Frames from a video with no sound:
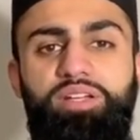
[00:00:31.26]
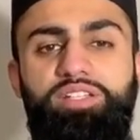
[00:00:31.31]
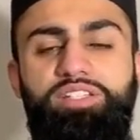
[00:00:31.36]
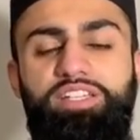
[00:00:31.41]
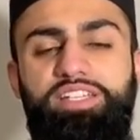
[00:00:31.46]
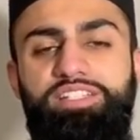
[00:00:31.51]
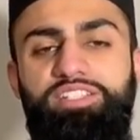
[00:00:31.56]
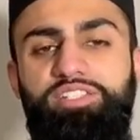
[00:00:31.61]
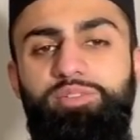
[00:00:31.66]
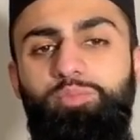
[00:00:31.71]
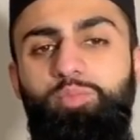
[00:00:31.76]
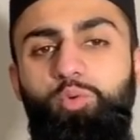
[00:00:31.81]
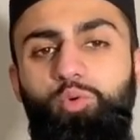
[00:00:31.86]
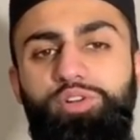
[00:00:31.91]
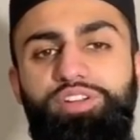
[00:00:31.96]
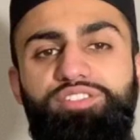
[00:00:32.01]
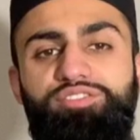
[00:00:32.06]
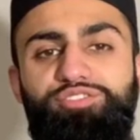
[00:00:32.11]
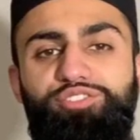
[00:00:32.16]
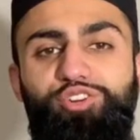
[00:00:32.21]
it's
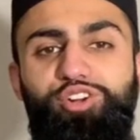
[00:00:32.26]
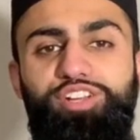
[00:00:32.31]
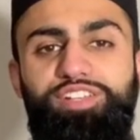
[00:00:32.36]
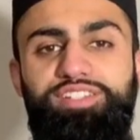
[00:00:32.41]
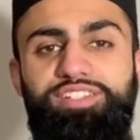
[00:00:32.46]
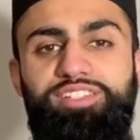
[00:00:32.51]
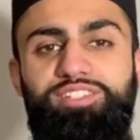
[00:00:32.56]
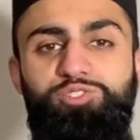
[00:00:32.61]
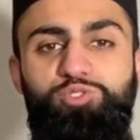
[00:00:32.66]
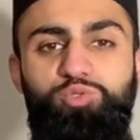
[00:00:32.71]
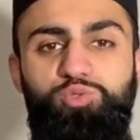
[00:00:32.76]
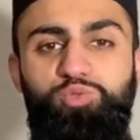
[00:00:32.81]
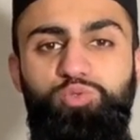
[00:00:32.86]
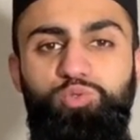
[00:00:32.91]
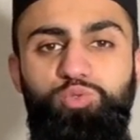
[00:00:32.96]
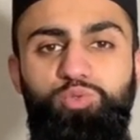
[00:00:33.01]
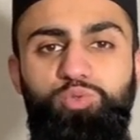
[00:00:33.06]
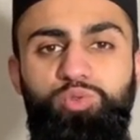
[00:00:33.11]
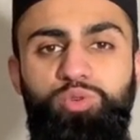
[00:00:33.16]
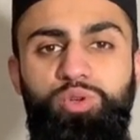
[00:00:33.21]
important for us
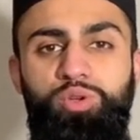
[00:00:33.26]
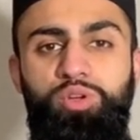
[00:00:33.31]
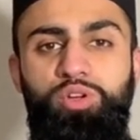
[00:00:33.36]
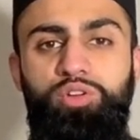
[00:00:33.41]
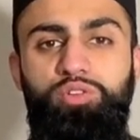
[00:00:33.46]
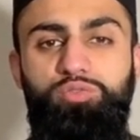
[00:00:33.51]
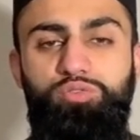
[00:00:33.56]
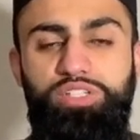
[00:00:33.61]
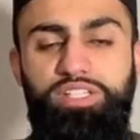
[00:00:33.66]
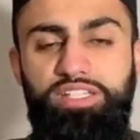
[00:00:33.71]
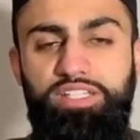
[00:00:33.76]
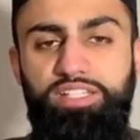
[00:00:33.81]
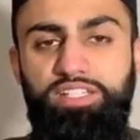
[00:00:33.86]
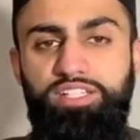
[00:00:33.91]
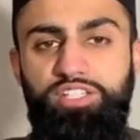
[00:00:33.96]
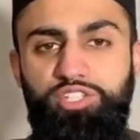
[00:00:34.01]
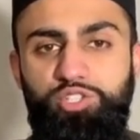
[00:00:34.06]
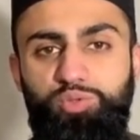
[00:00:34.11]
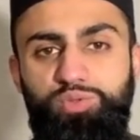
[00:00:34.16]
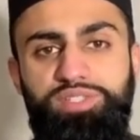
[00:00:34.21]
to really
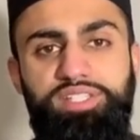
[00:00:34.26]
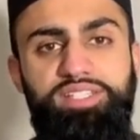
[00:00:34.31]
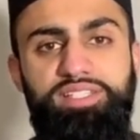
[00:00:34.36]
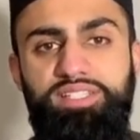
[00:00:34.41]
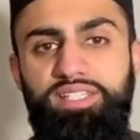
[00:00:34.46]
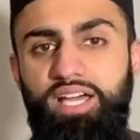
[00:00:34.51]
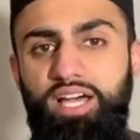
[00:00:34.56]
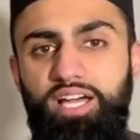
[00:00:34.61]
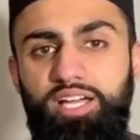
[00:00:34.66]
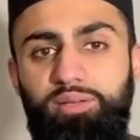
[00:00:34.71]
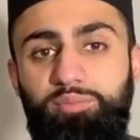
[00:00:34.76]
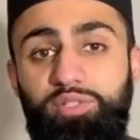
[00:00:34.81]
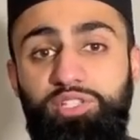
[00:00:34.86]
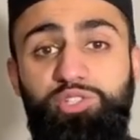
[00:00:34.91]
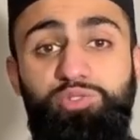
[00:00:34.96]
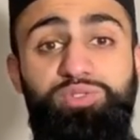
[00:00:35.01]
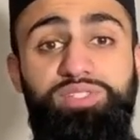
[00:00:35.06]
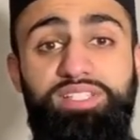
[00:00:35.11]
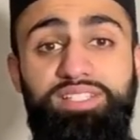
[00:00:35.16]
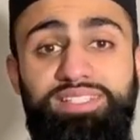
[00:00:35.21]
use this time and
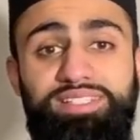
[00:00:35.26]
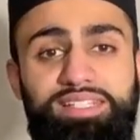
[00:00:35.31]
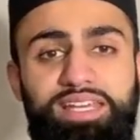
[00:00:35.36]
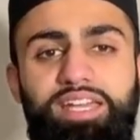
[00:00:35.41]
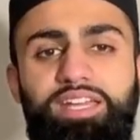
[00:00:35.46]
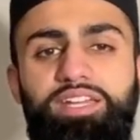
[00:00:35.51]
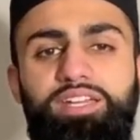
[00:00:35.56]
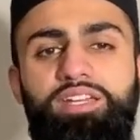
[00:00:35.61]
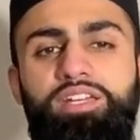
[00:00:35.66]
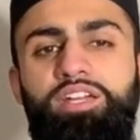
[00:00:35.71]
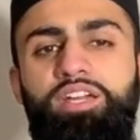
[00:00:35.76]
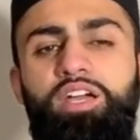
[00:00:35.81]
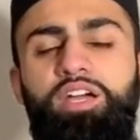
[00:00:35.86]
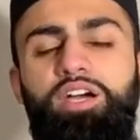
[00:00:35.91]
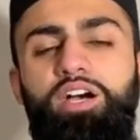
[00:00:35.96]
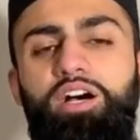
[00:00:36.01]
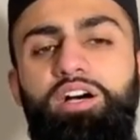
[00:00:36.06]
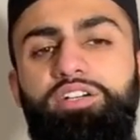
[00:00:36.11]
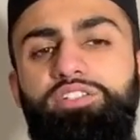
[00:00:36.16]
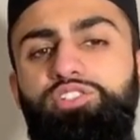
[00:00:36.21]
use this day
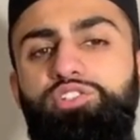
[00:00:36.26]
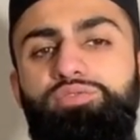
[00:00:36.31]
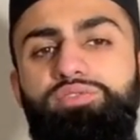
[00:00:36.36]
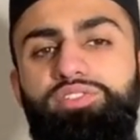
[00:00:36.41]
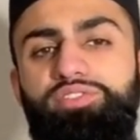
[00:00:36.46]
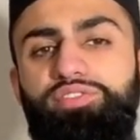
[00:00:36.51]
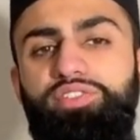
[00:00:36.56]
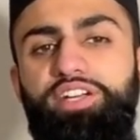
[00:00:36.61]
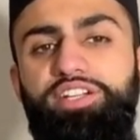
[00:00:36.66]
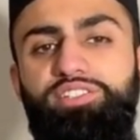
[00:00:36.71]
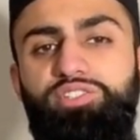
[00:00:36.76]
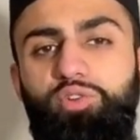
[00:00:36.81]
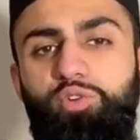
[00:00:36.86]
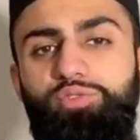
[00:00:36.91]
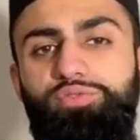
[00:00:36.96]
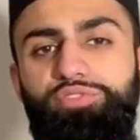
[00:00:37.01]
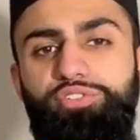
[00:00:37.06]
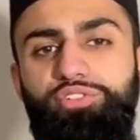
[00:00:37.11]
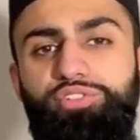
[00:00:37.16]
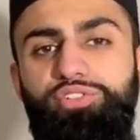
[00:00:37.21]
to reflect
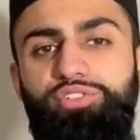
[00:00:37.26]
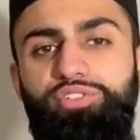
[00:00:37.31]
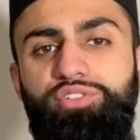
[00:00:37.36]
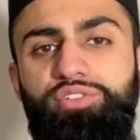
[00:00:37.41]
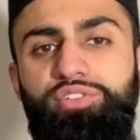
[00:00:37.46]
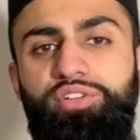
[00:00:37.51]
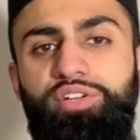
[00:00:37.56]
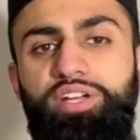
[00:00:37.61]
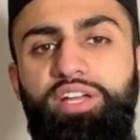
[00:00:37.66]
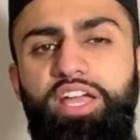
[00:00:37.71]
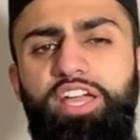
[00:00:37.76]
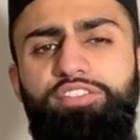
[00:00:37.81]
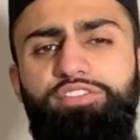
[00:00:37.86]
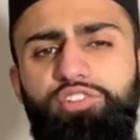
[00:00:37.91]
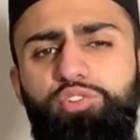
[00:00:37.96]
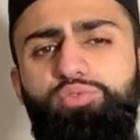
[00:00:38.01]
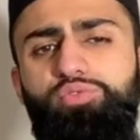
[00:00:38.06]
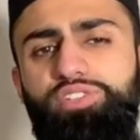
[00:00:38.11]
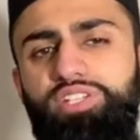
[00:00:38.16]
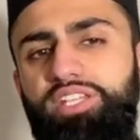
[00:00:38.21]
over a
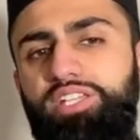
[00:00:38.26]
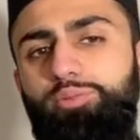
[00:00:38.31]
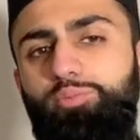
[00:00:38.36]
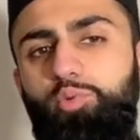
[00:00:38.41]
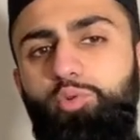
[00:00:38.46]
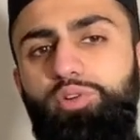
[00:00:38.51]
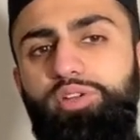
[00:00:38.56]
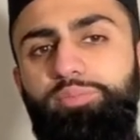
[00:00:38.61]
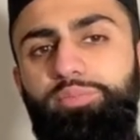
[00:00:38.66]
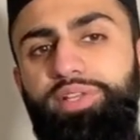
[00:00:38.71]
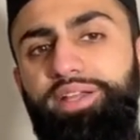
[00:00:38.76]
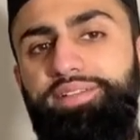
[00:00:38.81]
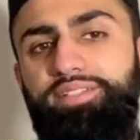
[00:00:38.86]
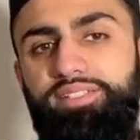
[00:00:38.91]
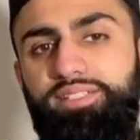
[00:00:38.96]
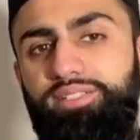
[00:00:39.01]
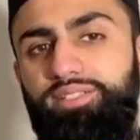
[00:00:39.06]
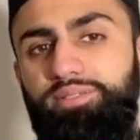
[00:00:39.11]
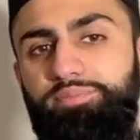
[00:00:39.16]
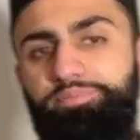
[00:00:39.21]
few really important
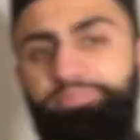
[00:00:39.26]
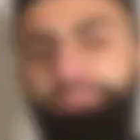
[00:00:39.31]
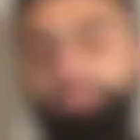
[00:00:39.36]
blessings.